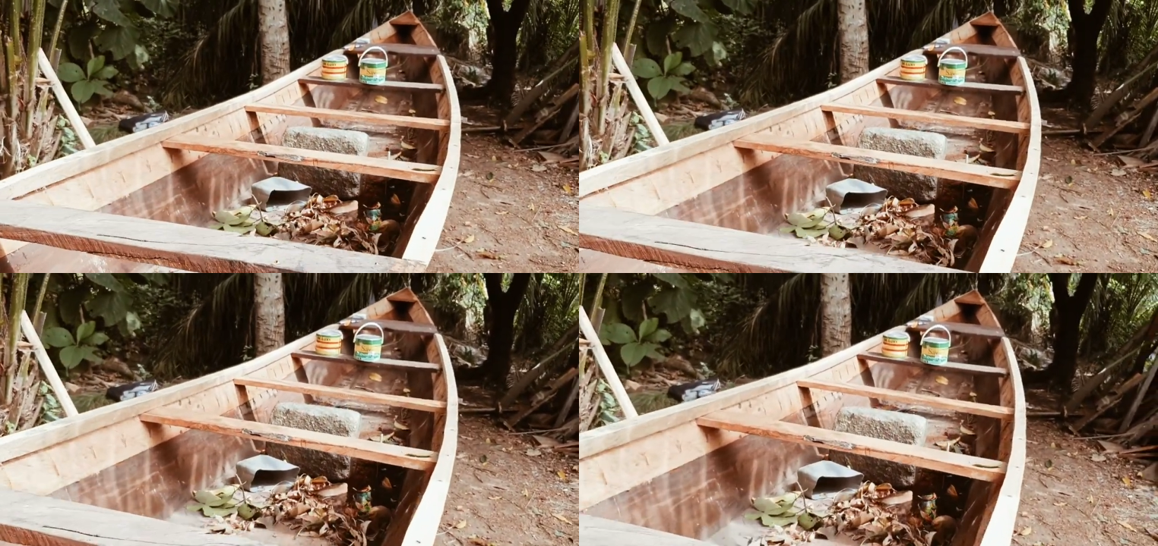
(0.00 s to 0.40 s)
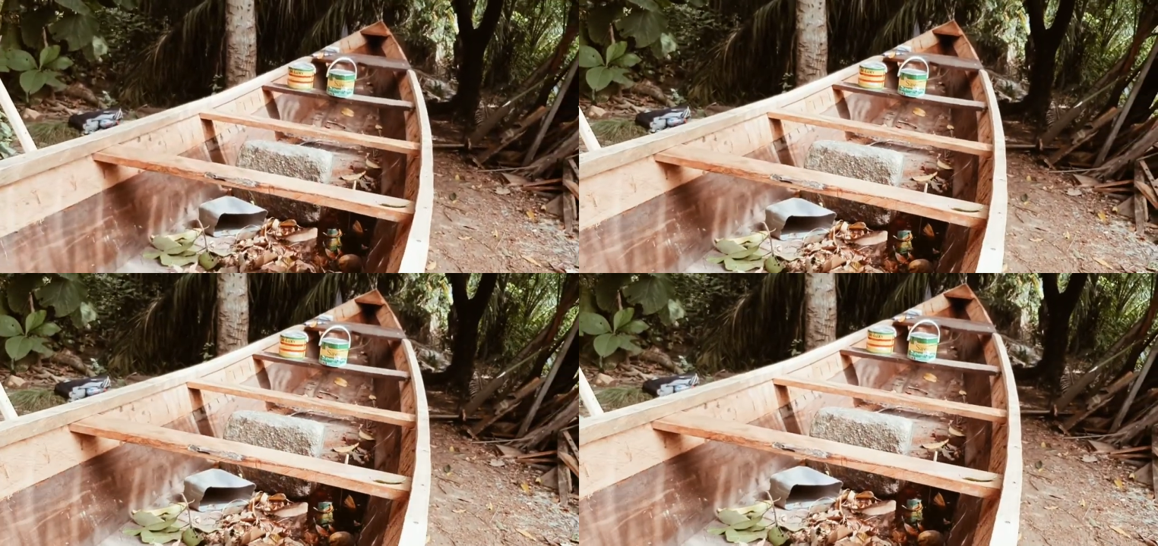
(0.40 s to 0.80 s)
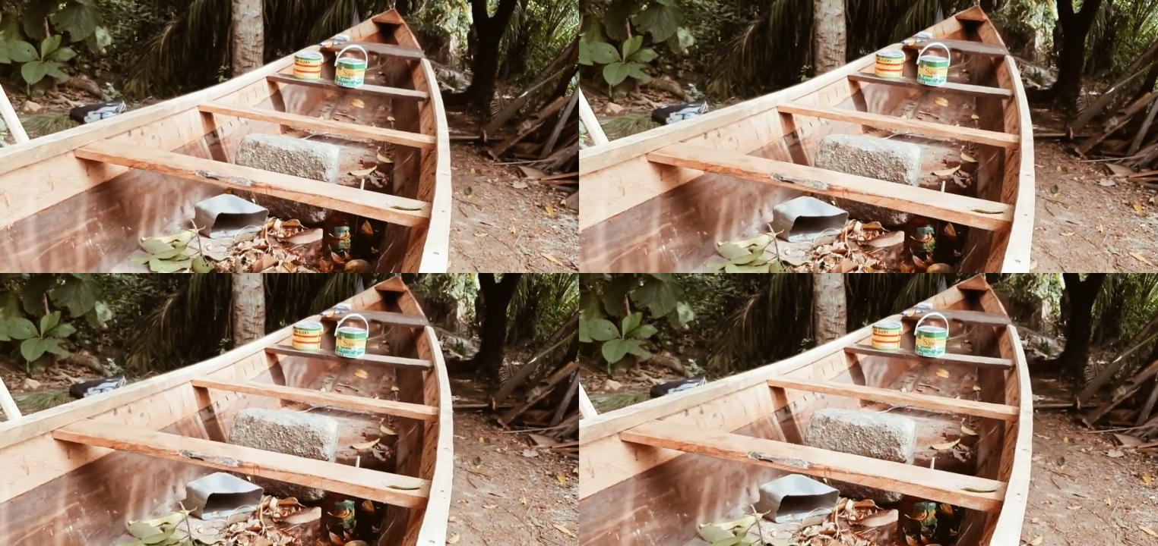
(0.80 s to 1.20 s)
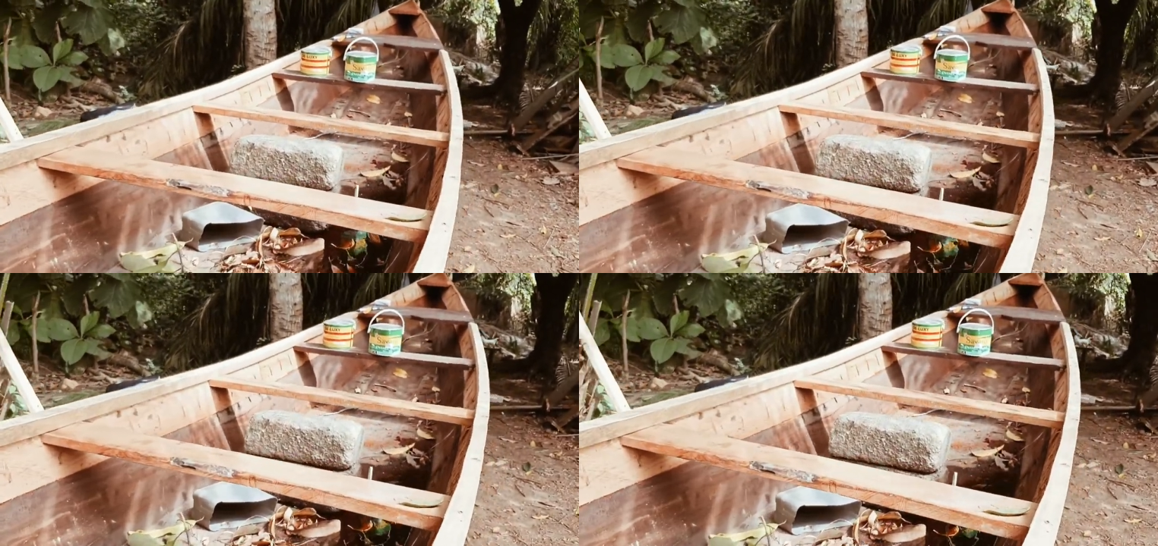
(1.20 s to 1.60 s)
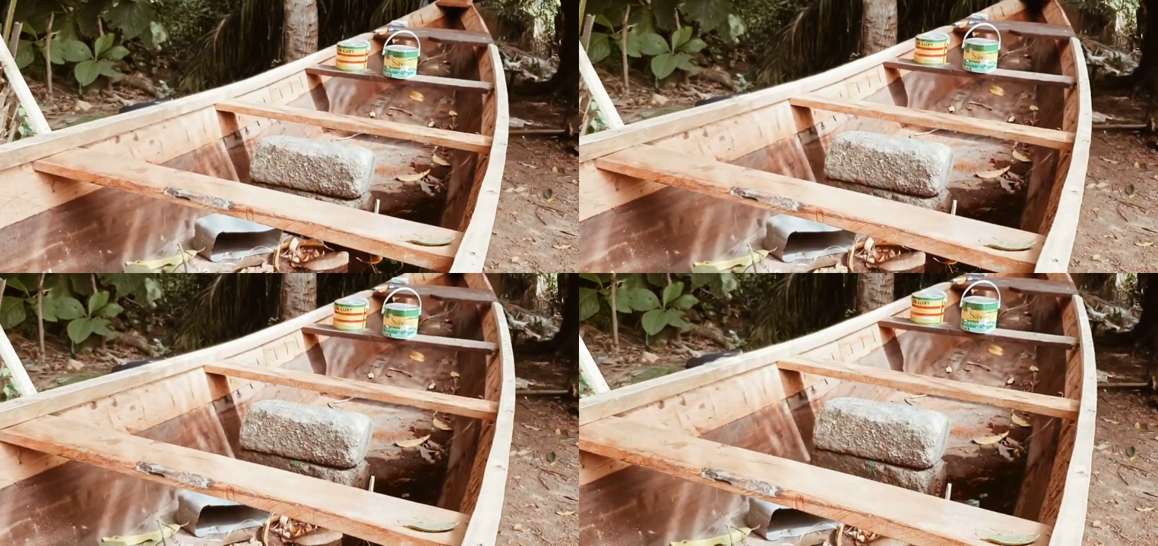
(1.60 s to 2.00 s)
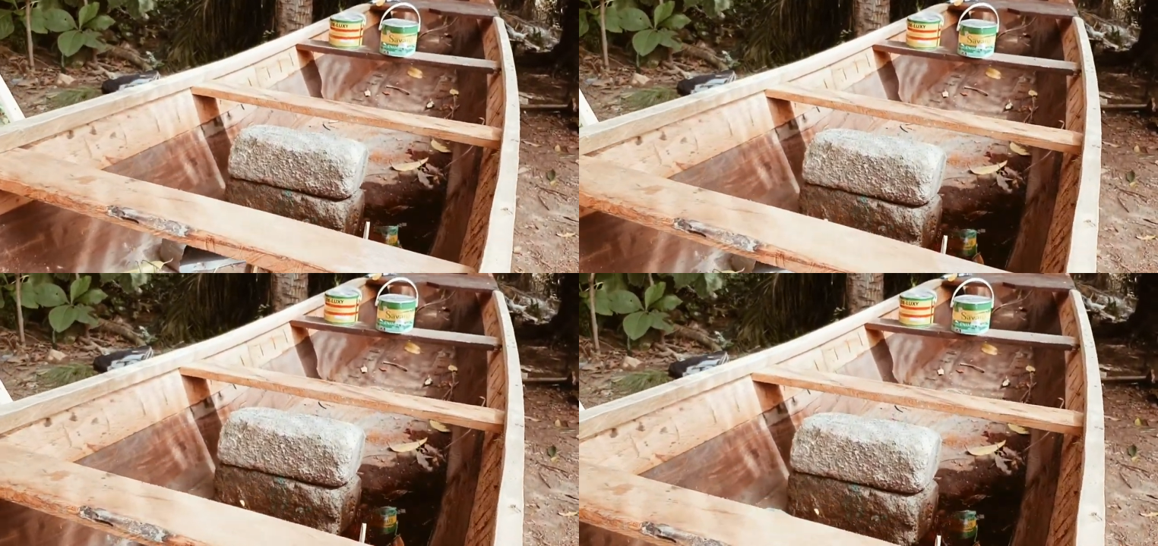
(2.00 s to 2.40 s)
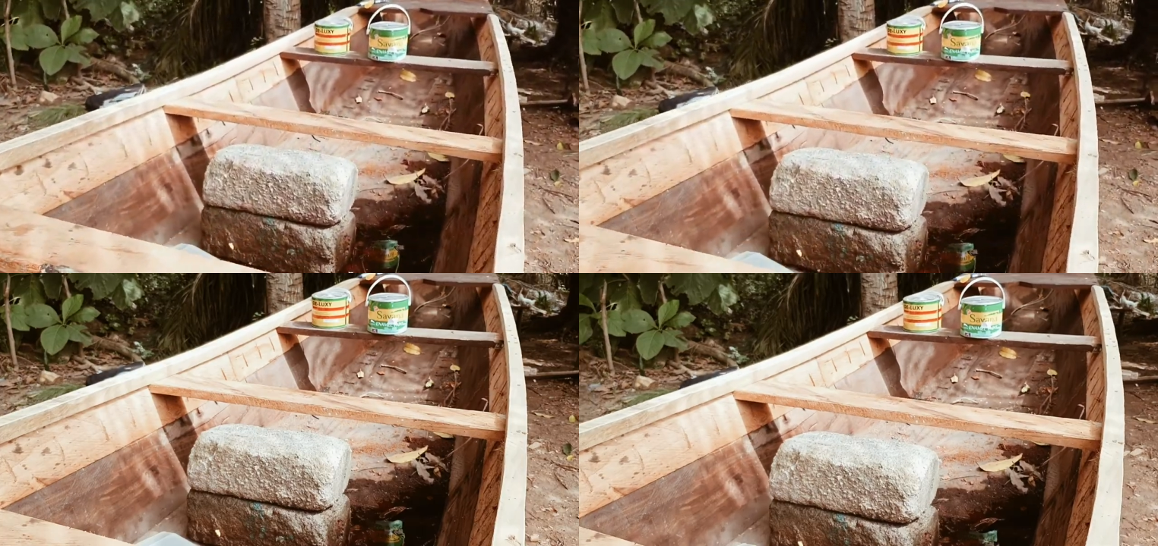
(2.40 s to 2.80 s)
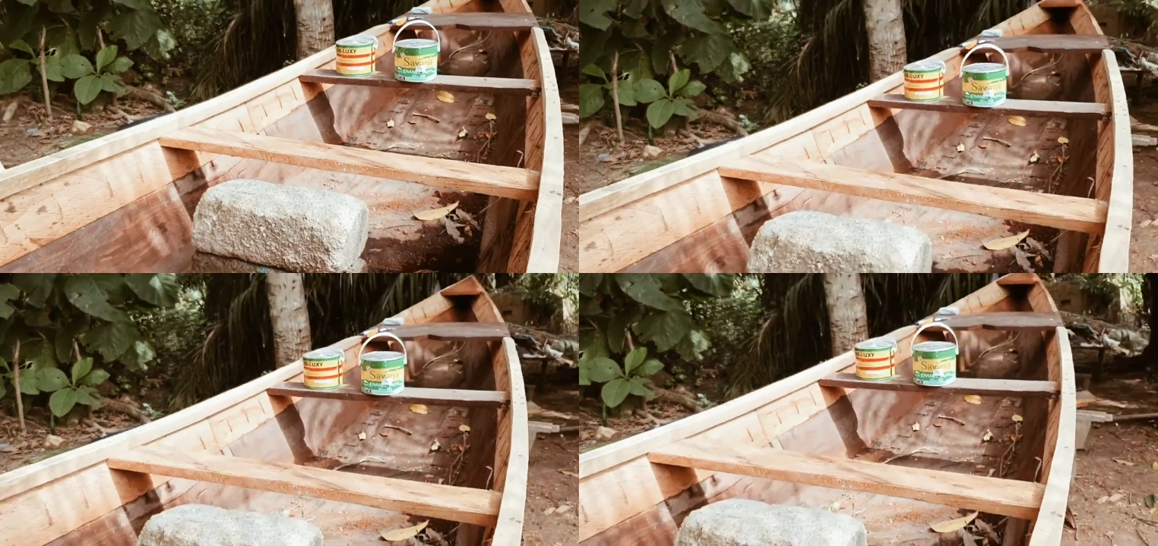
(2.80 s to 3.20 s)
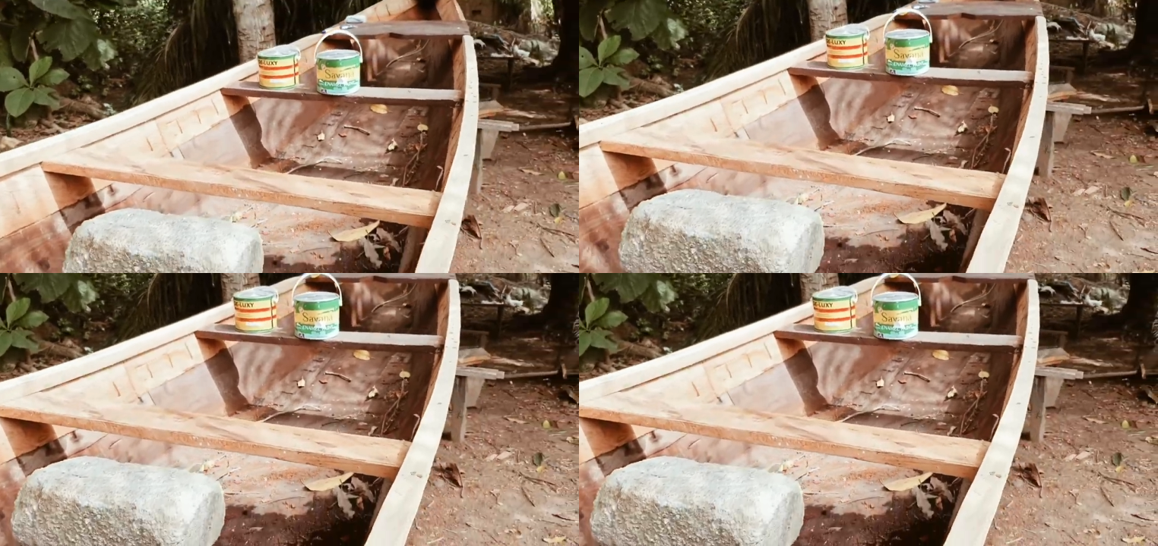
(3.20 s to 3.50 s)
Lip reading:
Nobody's mouth can be seen.